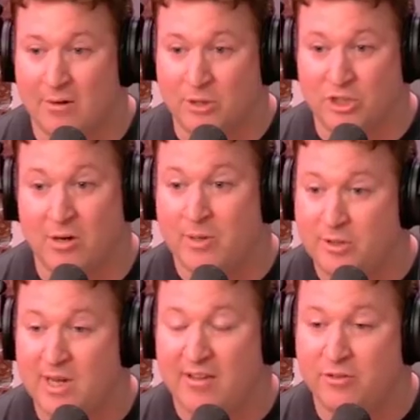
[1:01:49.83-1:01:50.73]
And we
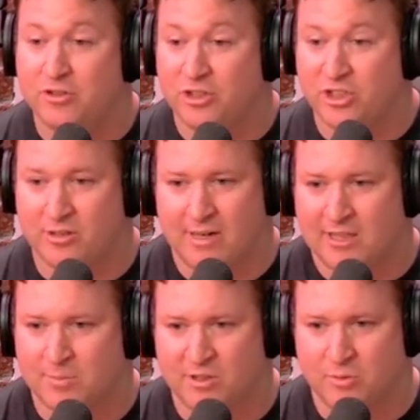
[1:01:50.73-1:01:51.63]
do have nutrition
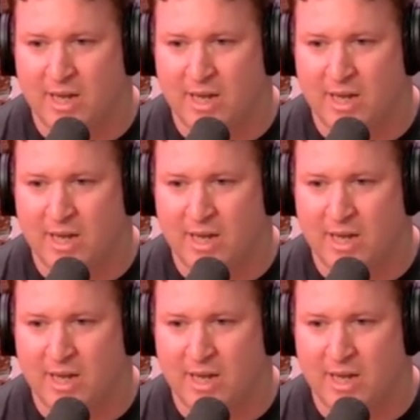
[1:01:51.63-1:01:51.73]
experts.